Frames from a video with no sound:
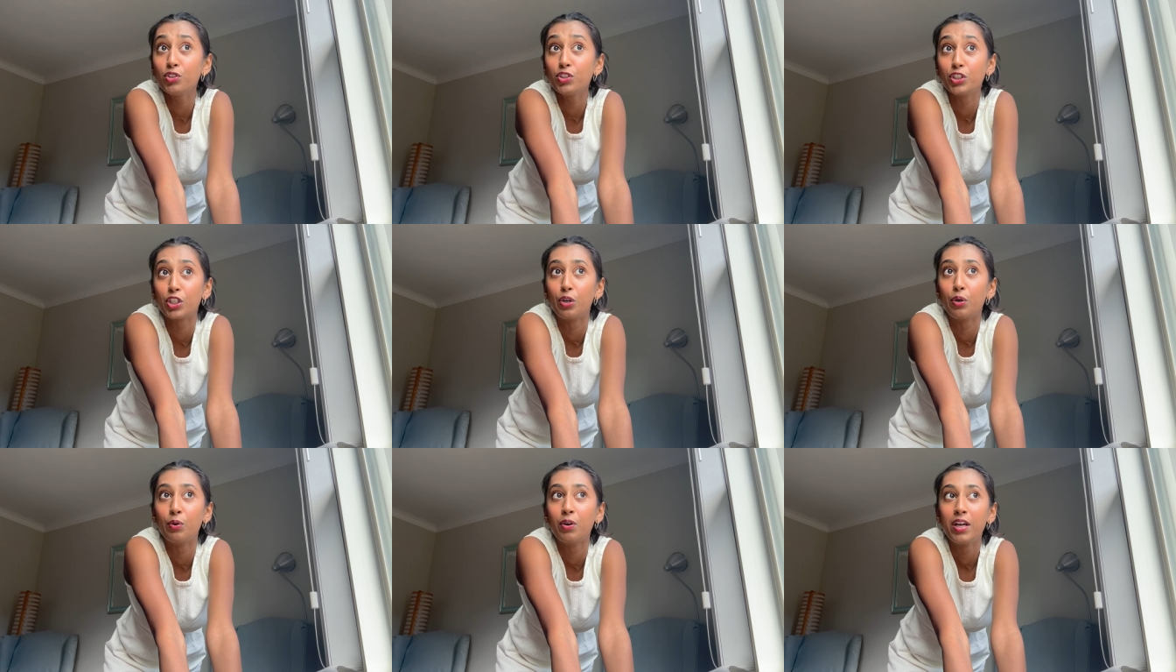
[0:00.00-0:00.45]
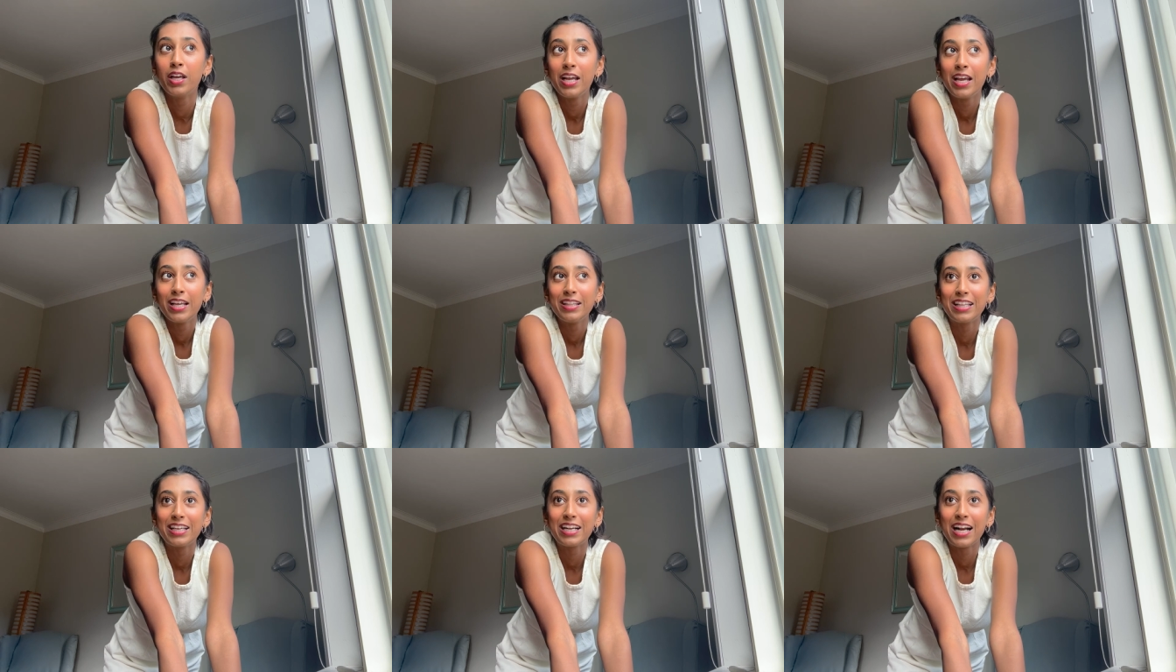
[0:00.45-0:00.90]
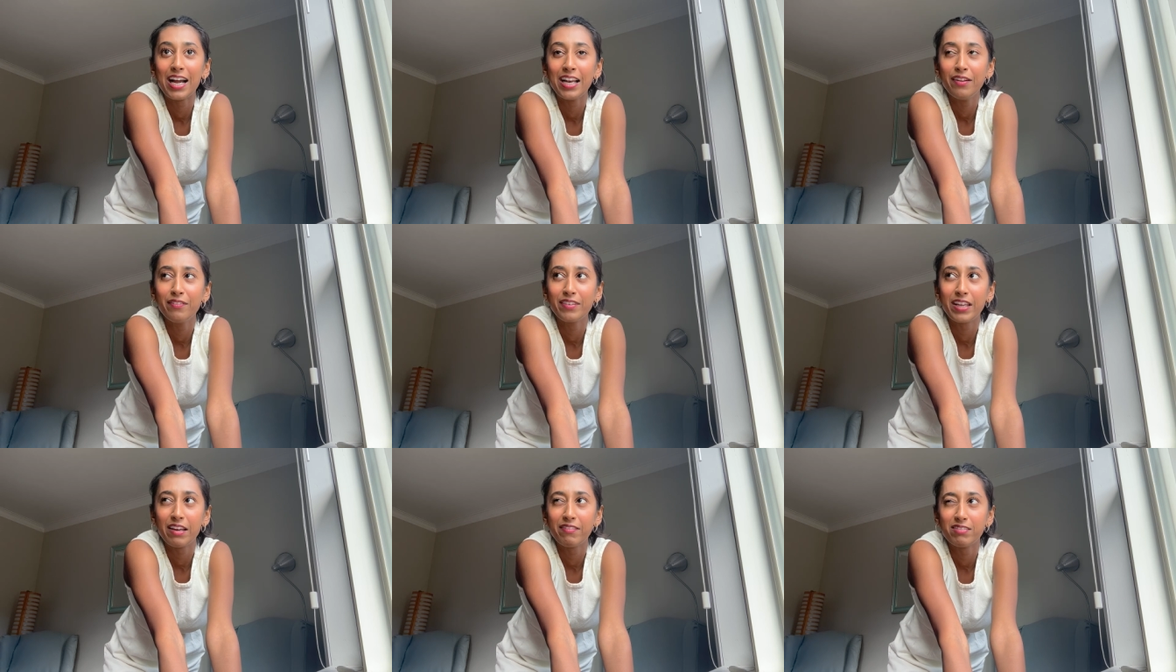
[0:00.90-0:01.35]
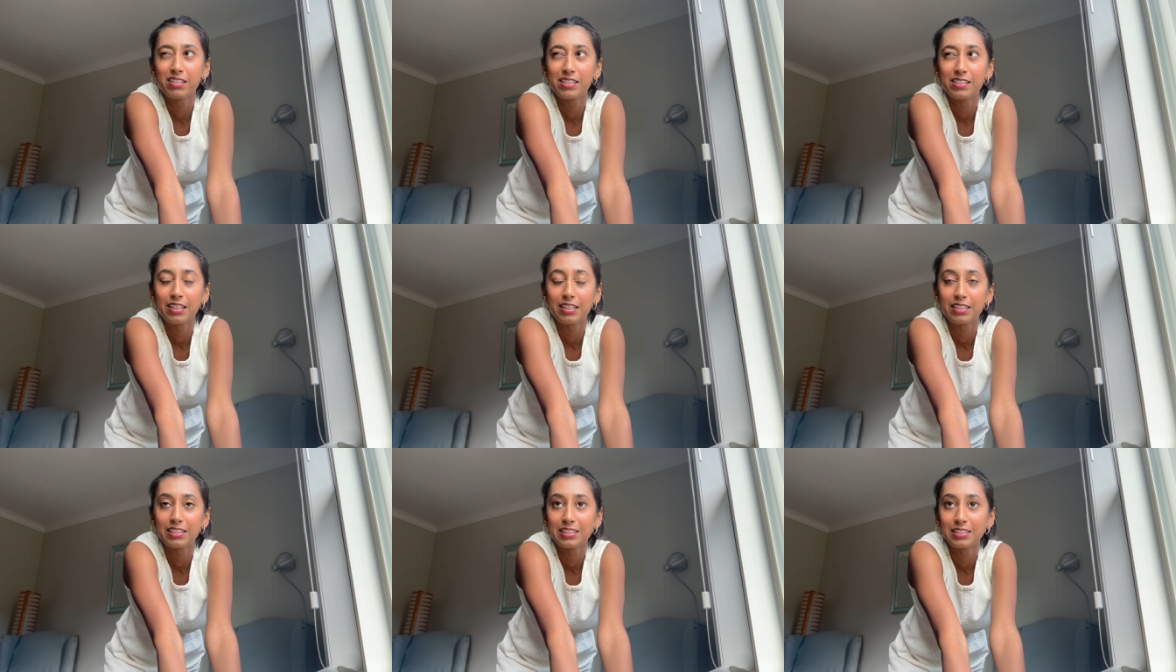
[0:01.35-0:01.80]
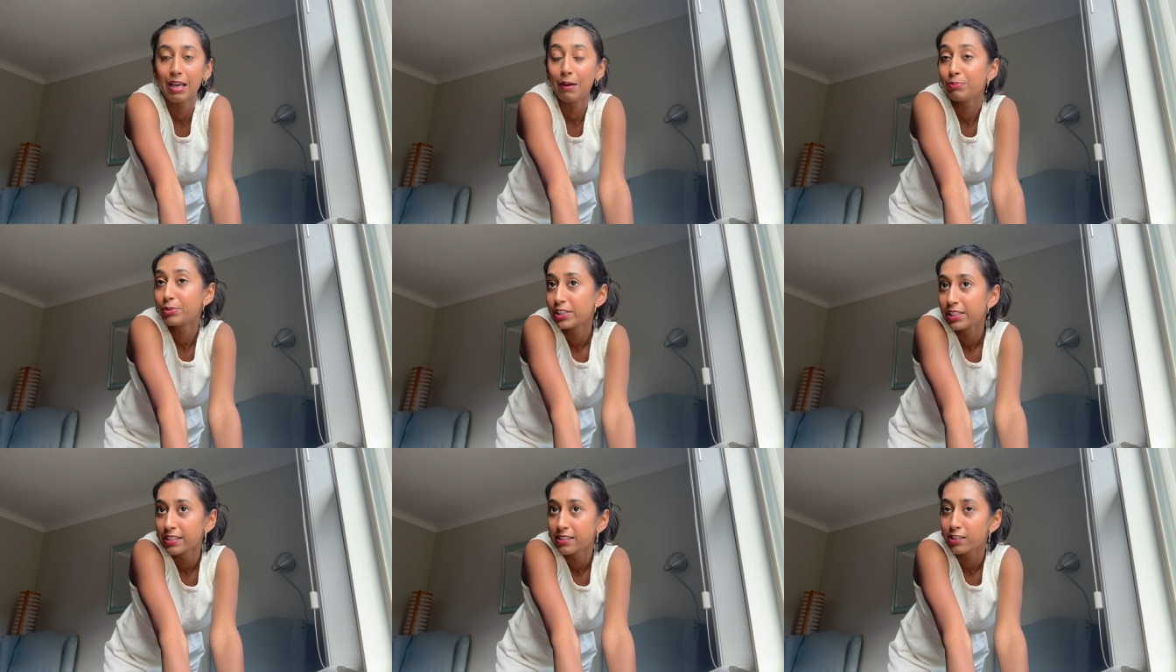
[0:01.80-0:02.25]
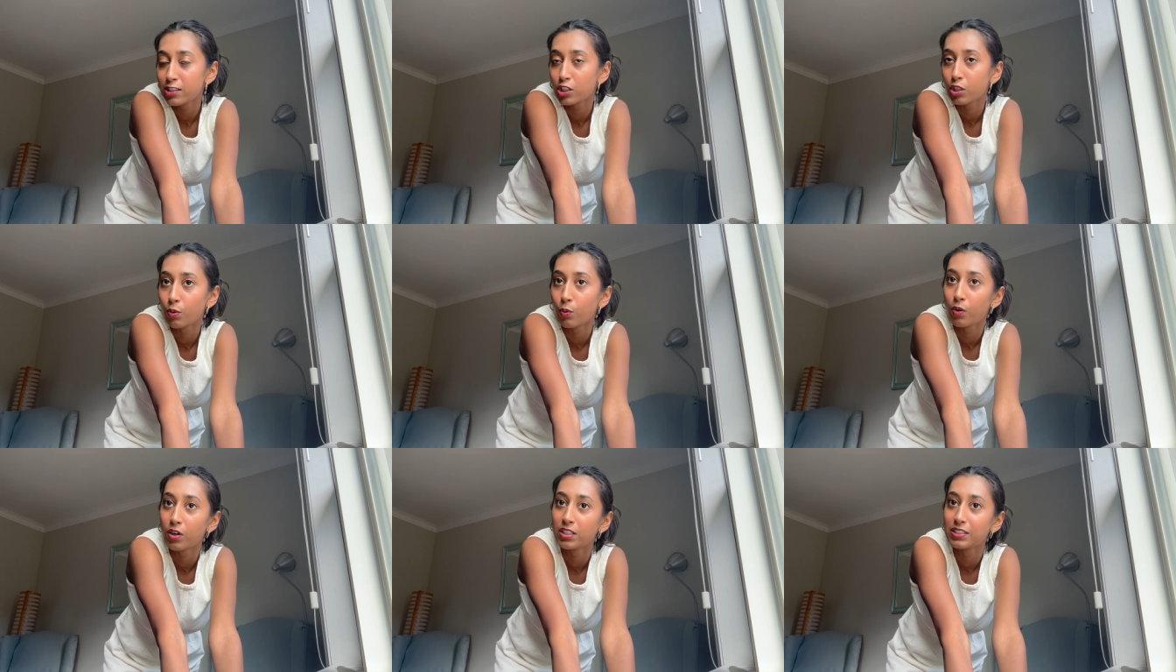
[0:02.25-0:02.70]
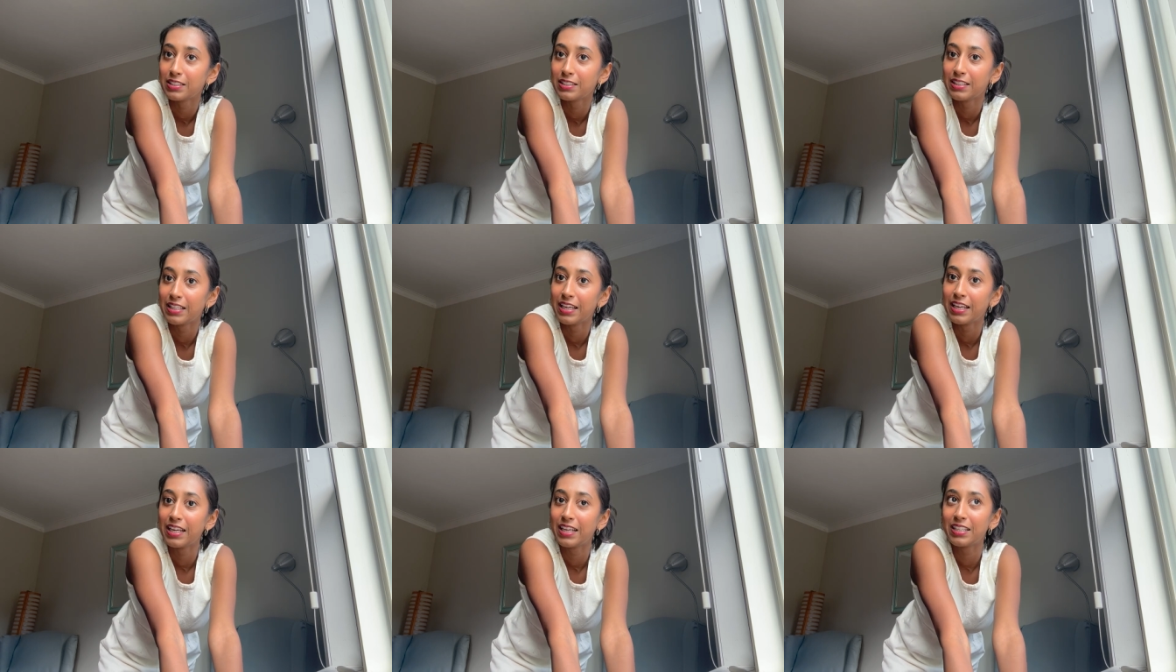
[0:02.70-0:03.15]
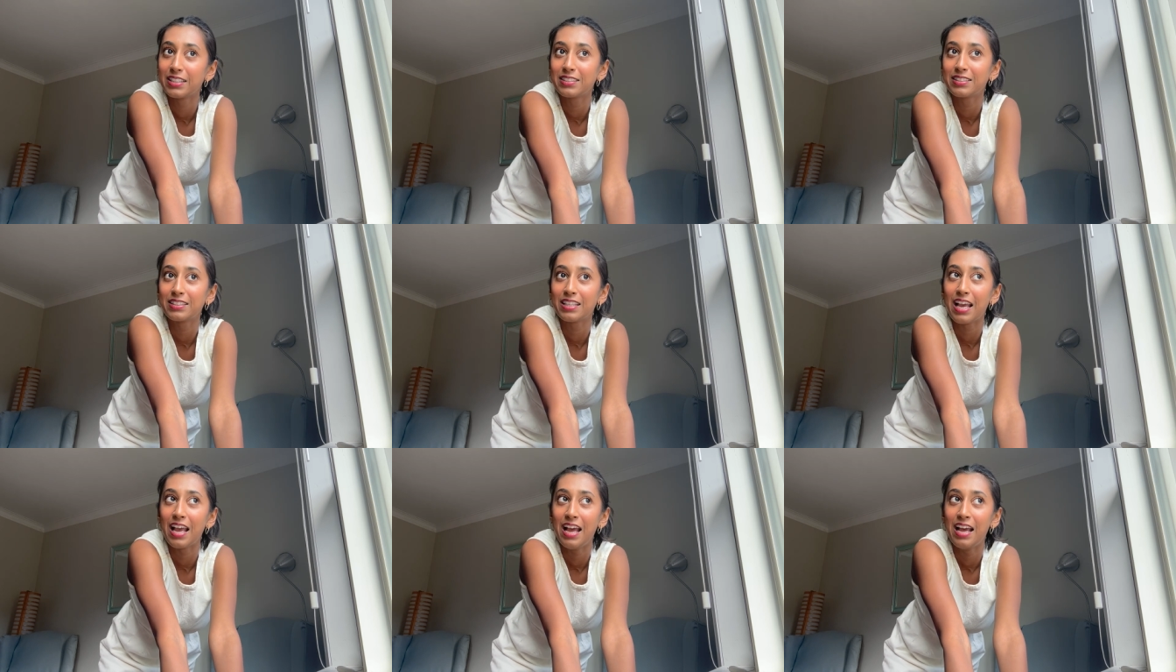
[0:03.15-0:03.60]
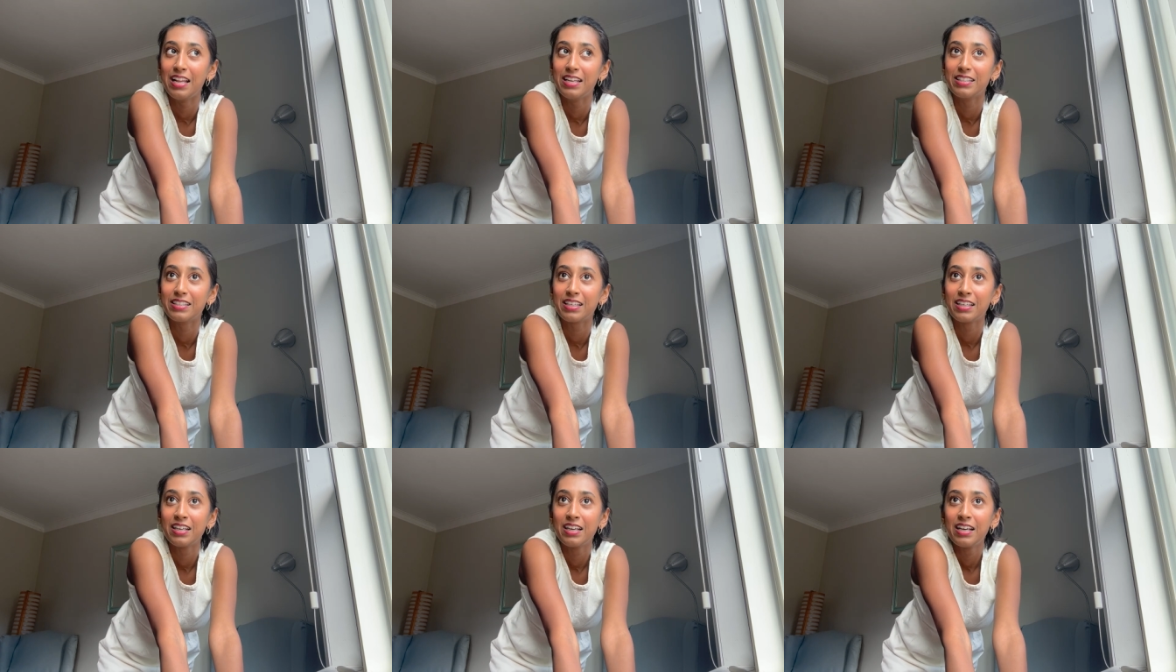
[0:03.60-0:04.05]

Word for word: So they kind of gave us exceptions towards things and